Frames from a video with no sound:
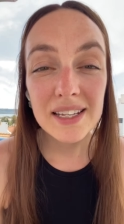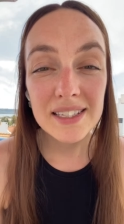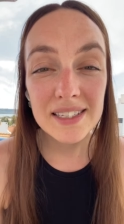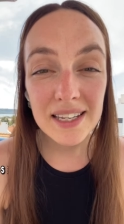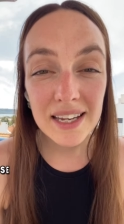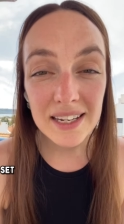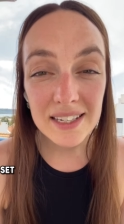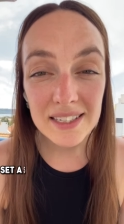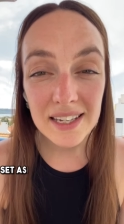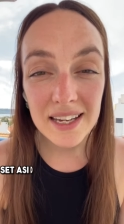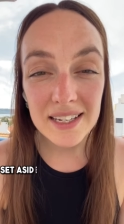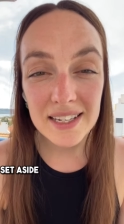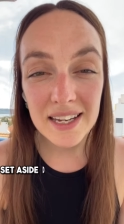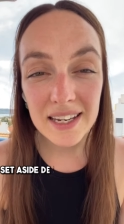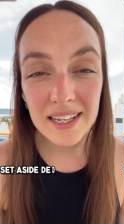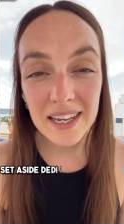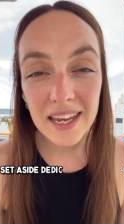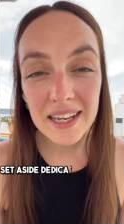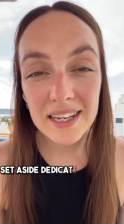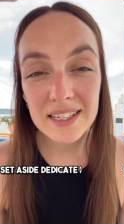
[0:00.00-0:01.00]
Set aside
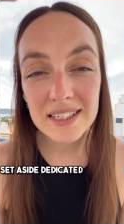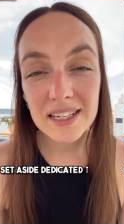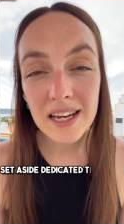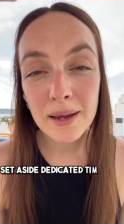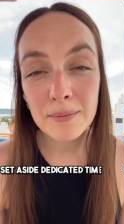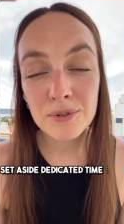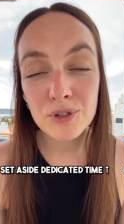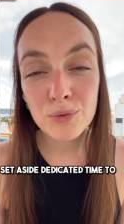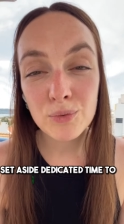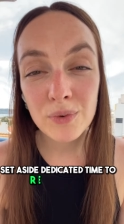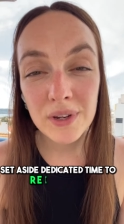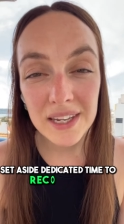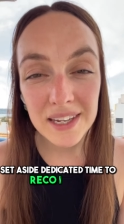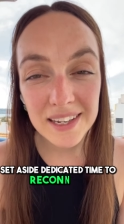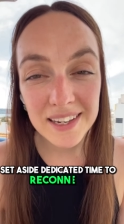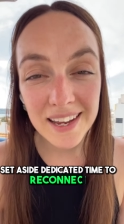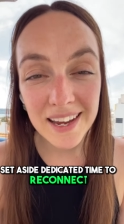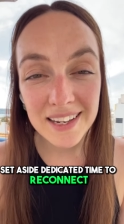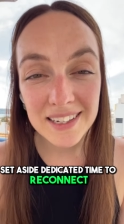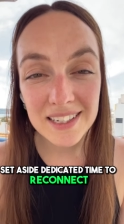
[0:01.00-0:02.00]
dedicated time to
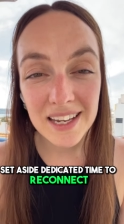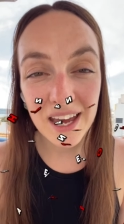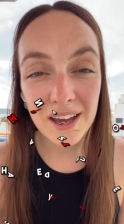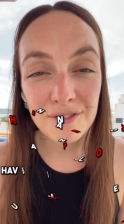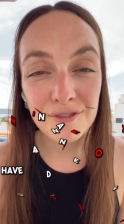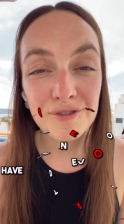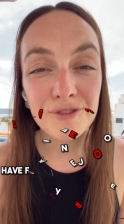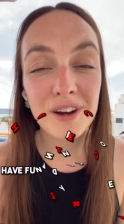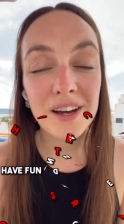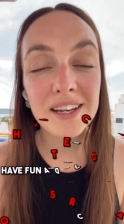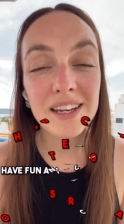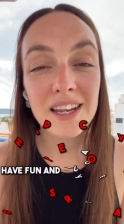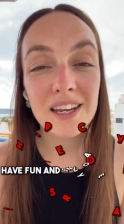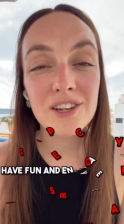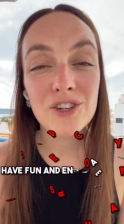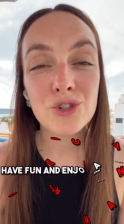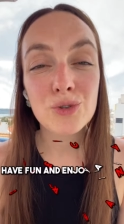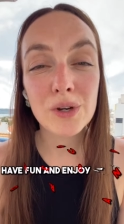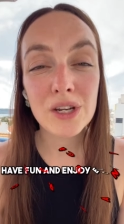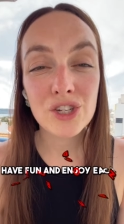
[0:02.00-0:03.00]
reconnect, have fun, and
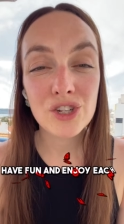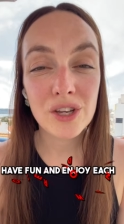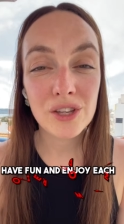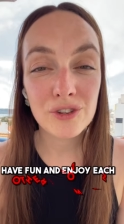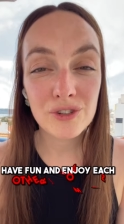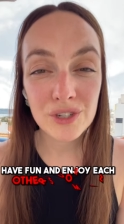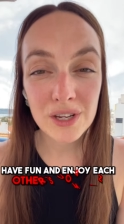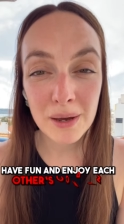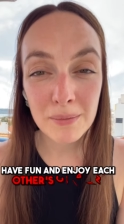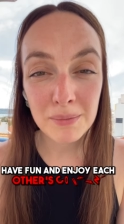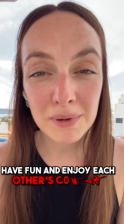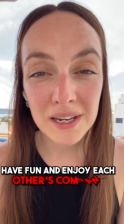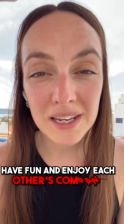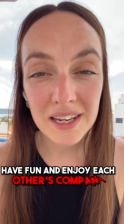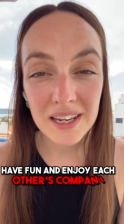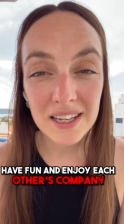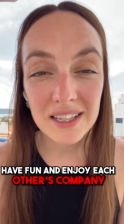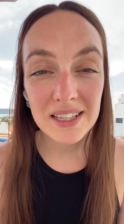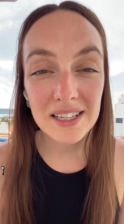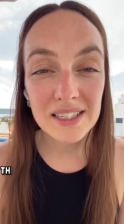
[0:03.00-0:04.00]
enjoy each other's
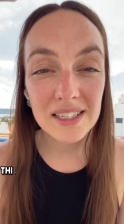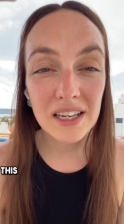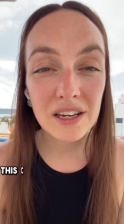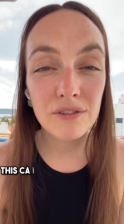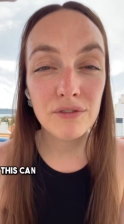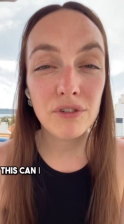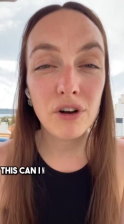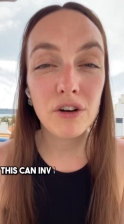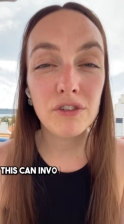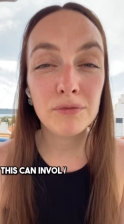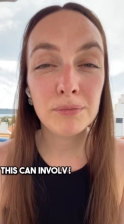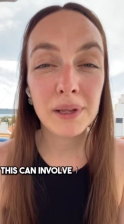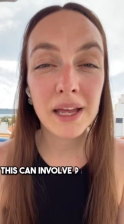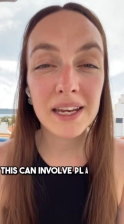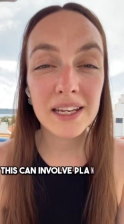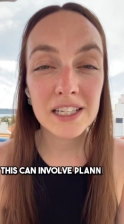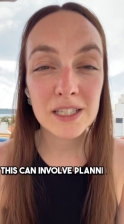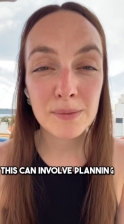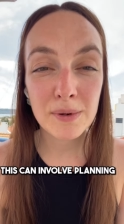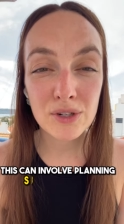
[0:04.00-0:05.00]
company. This can involve
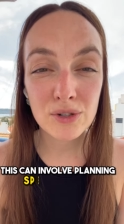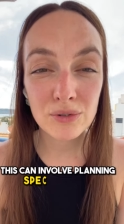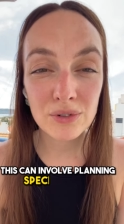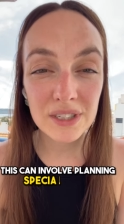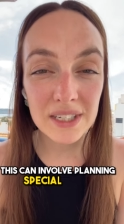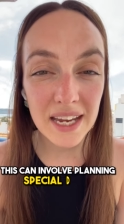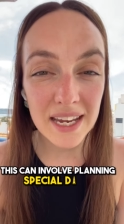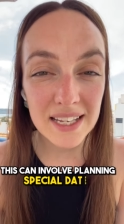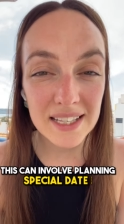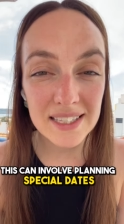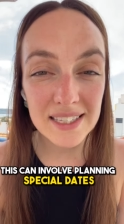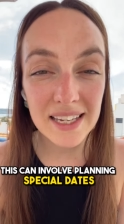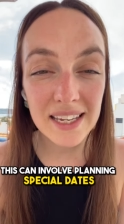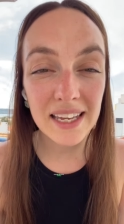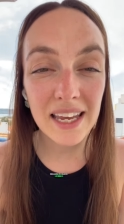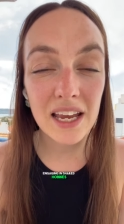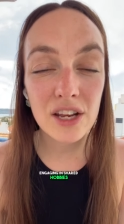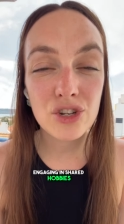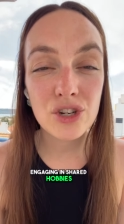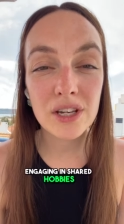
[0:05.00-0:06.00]
planning special dates,
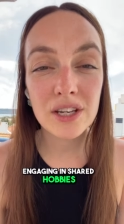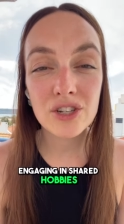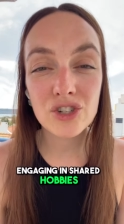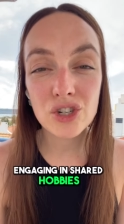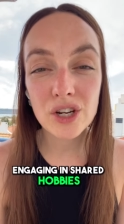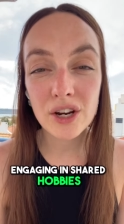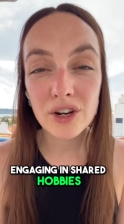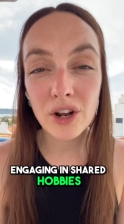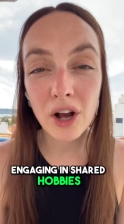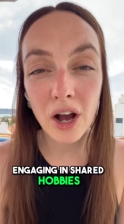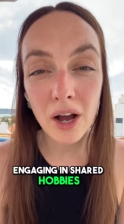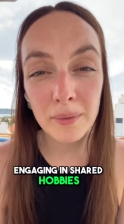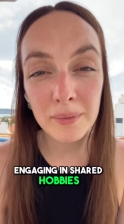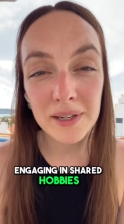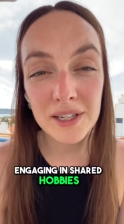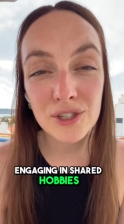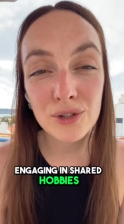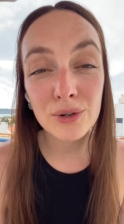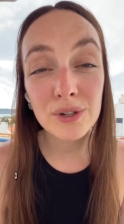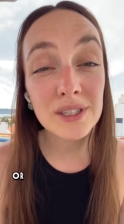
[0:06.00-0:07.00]
engaging in shared
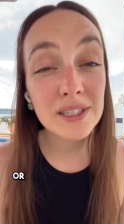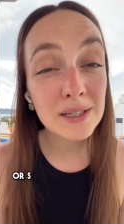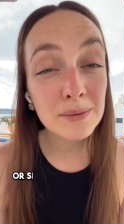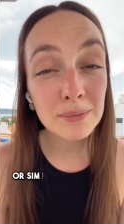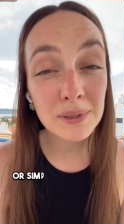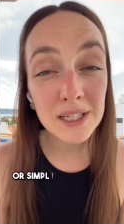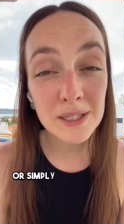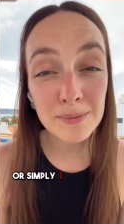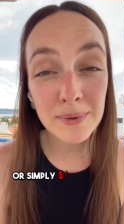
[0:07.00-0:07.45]
hobbies, or simply